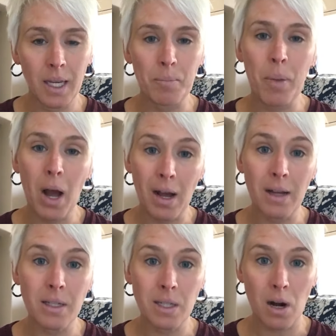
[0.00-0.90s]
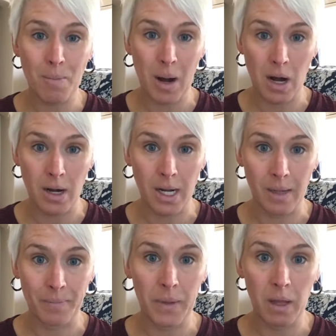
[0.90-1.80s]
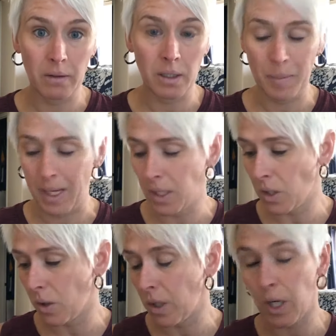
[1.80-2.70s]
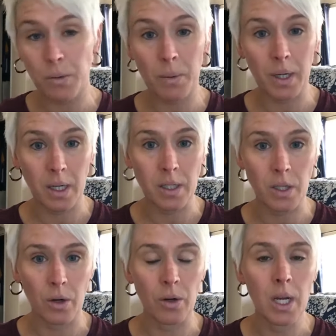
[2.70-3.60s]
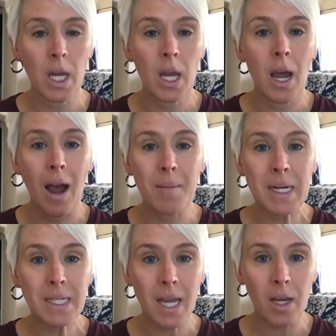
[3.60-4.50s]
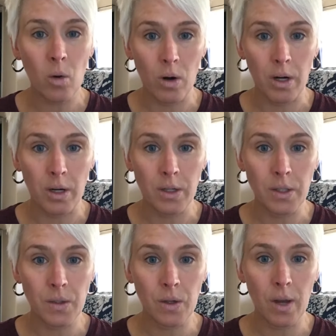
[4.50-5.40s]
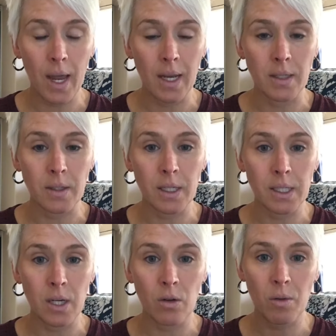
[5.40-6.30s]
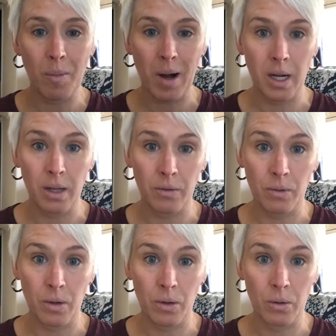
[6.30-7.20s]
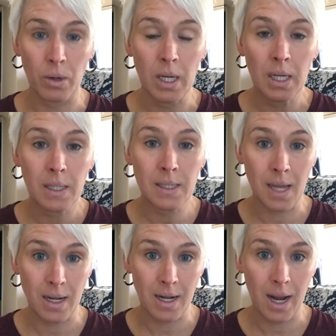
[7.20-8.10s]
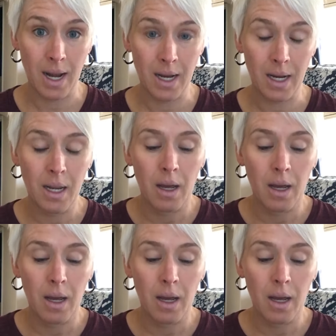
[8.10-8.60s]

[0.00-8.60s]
It paused our party a little bit. So here's what we're going to do I'm going to take orders and continue the party through Sunday.